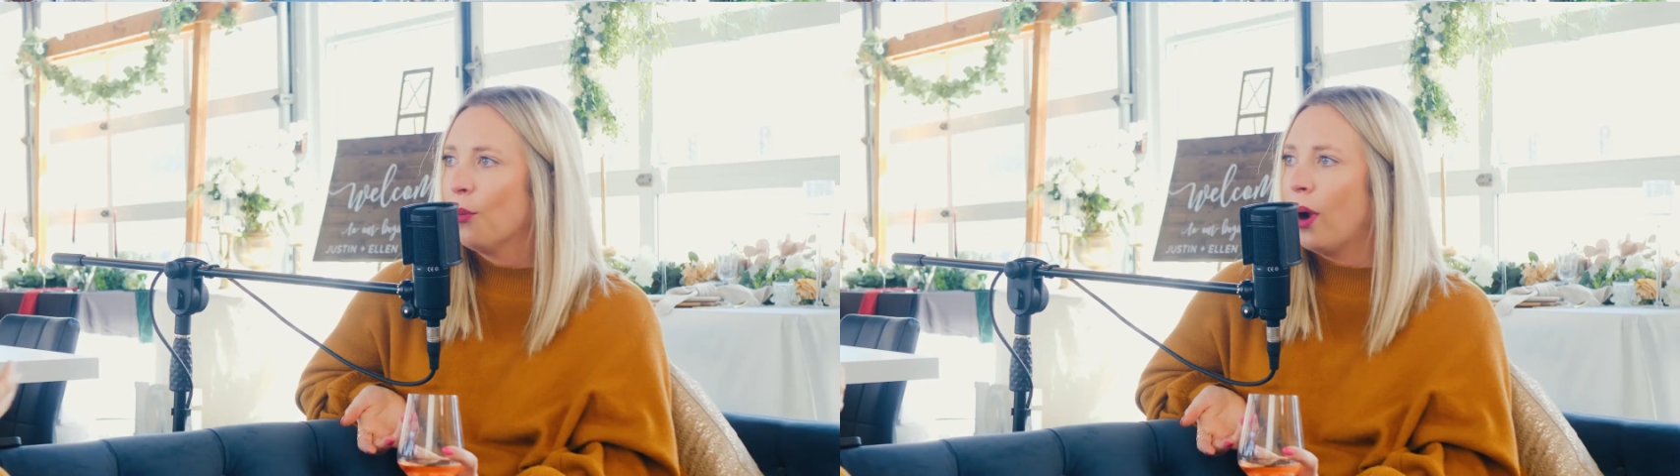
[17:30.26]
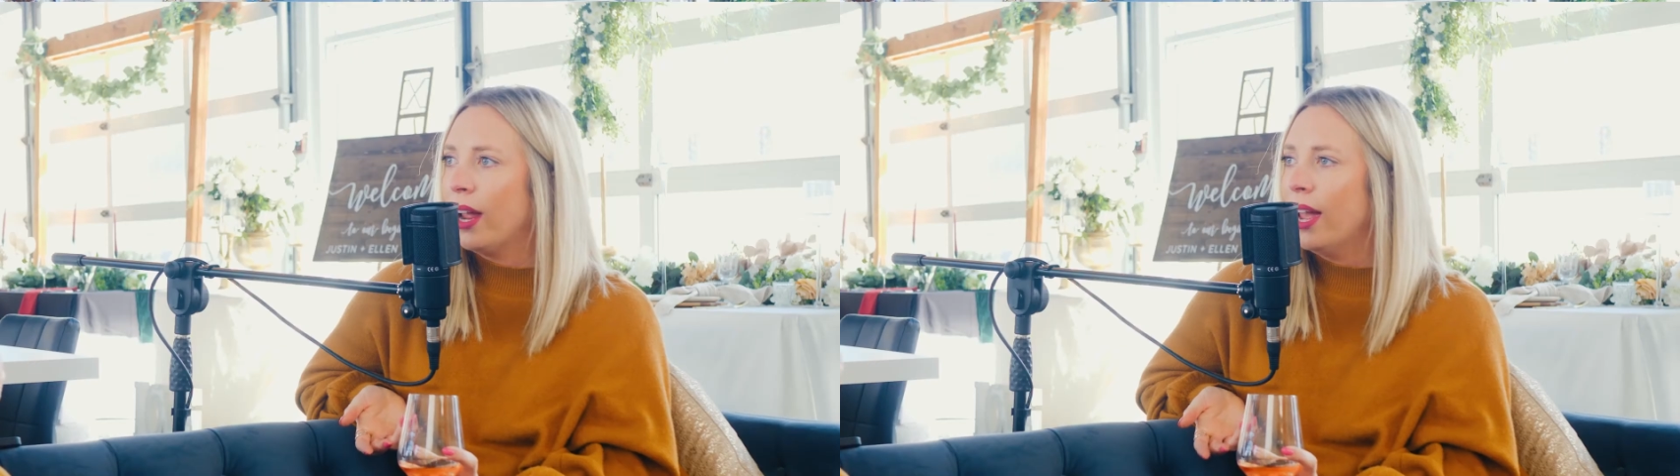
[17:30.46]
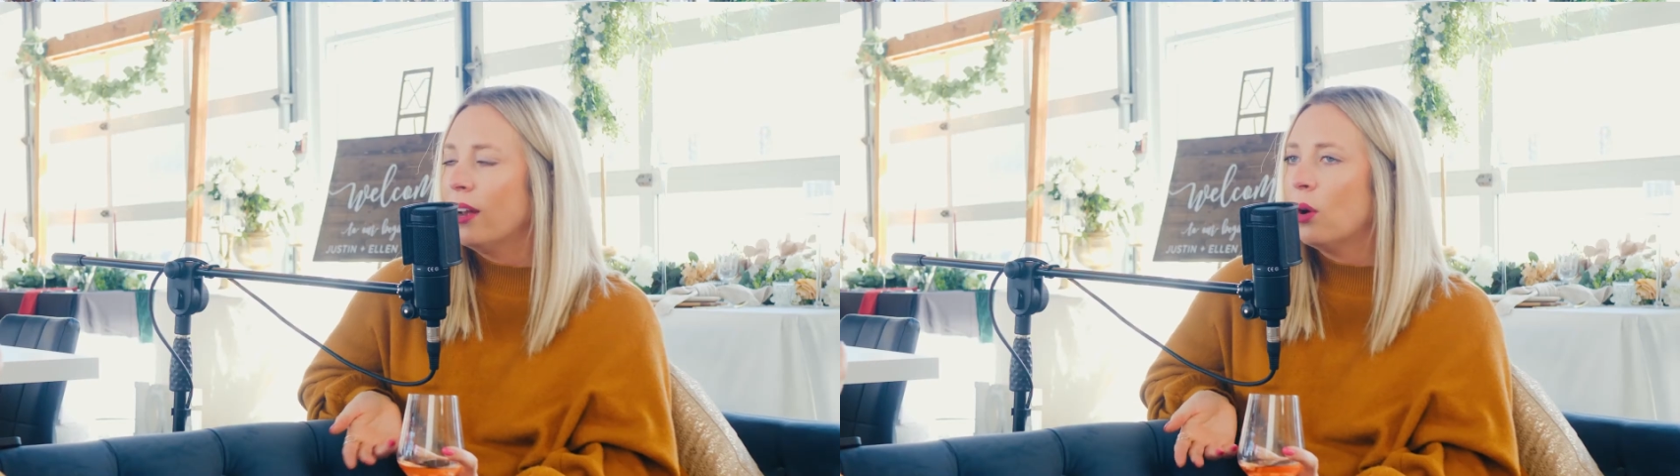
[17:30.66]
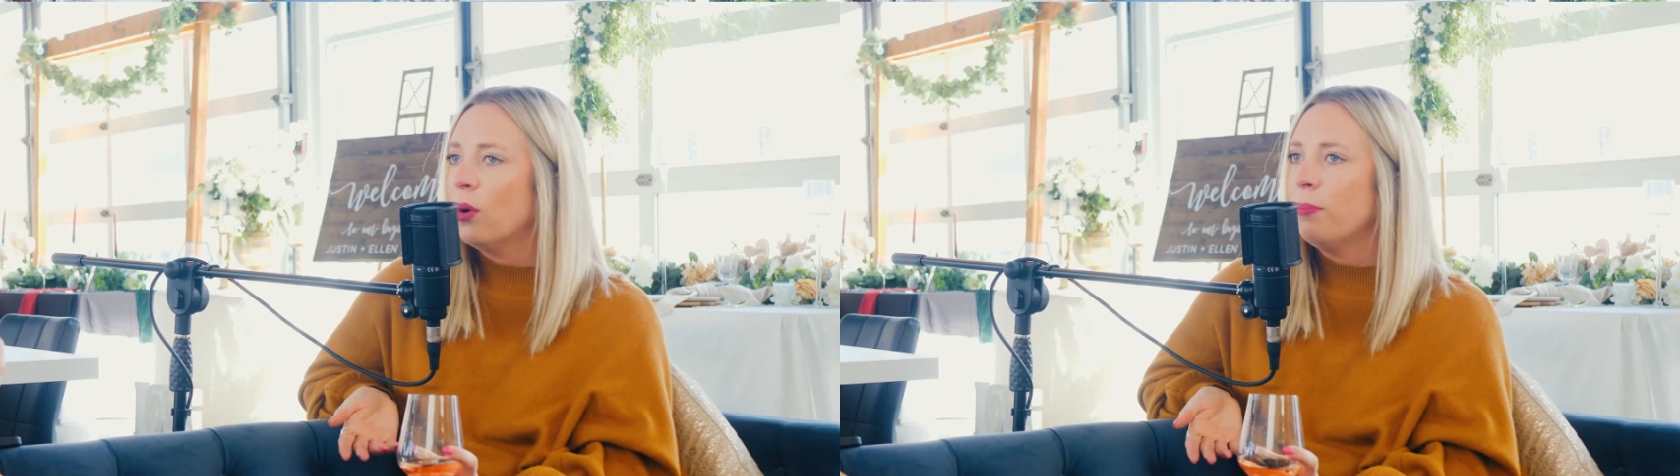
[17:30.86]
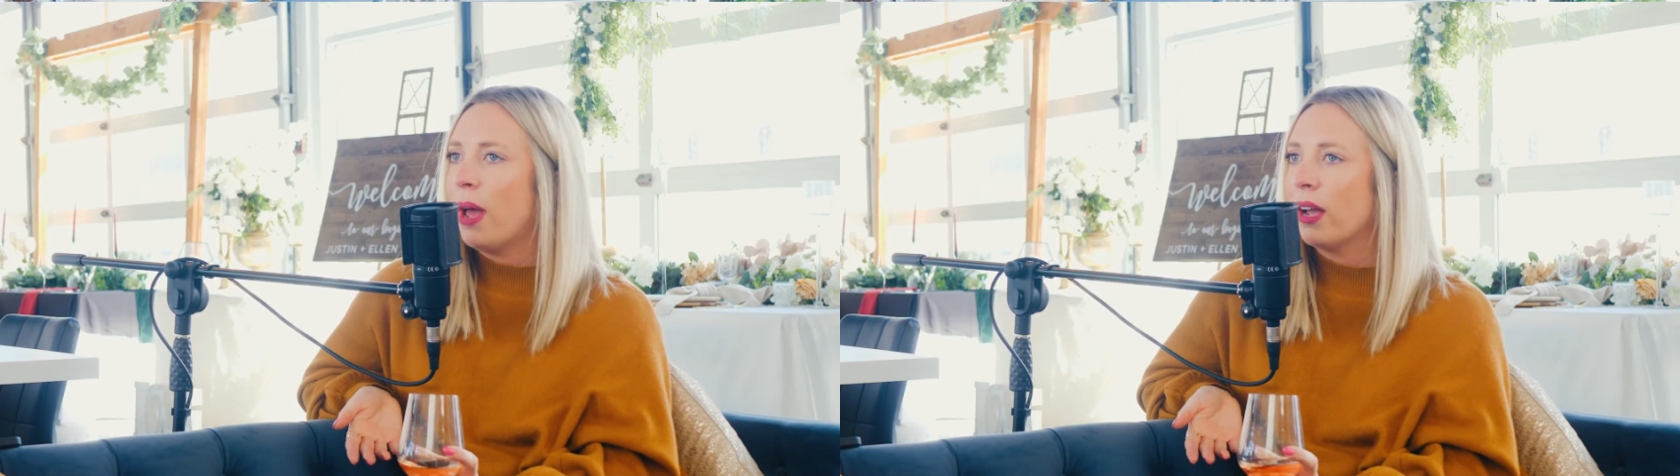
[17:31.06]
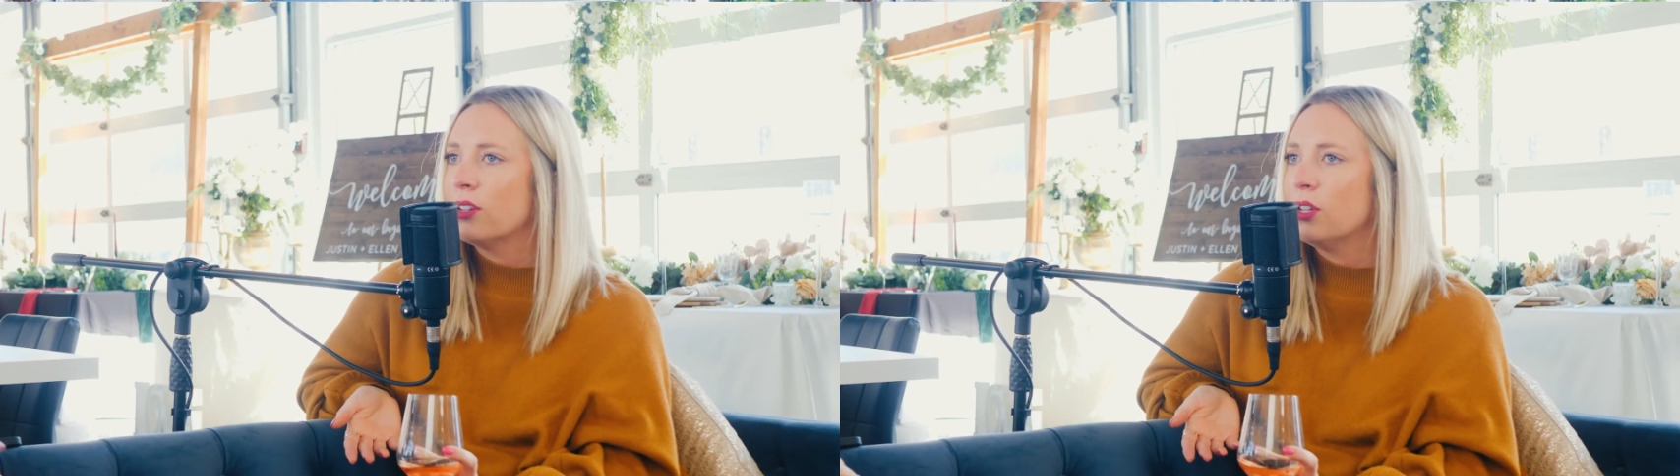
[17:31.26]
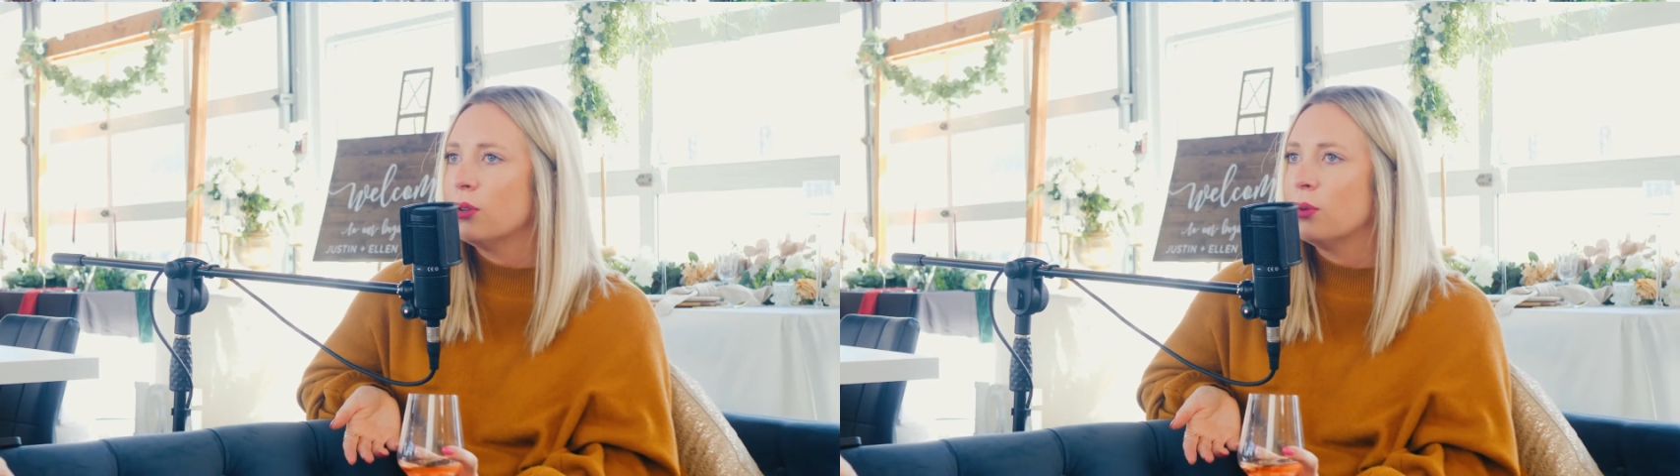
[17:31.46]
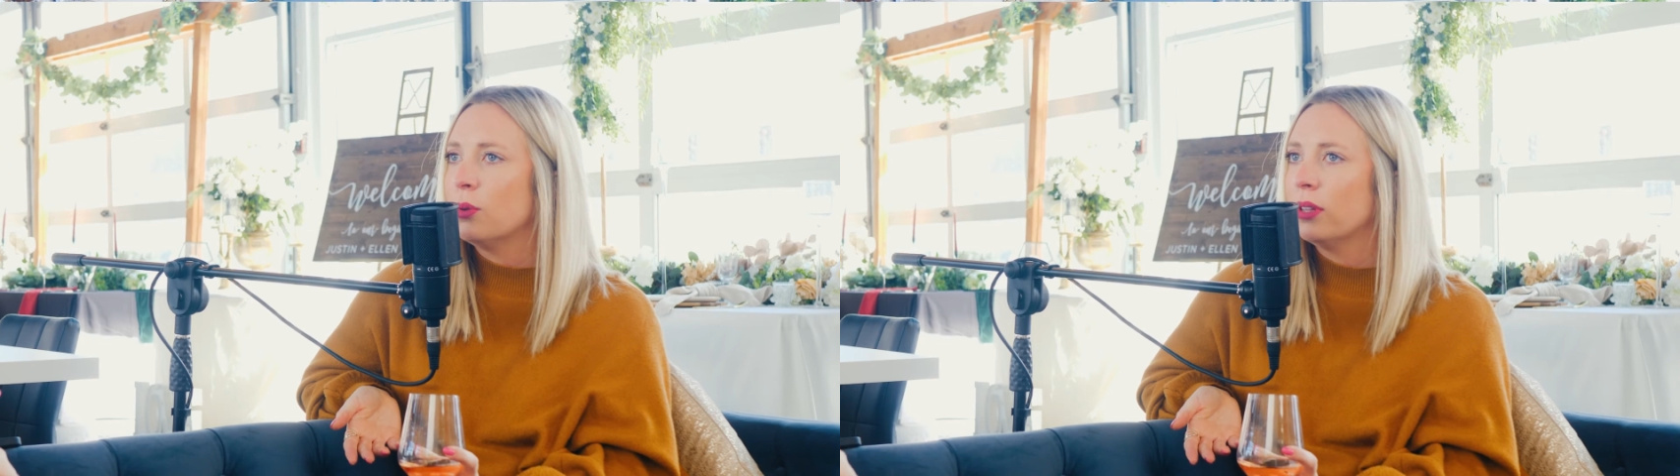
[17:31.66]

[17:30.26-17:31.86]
Right. And going back to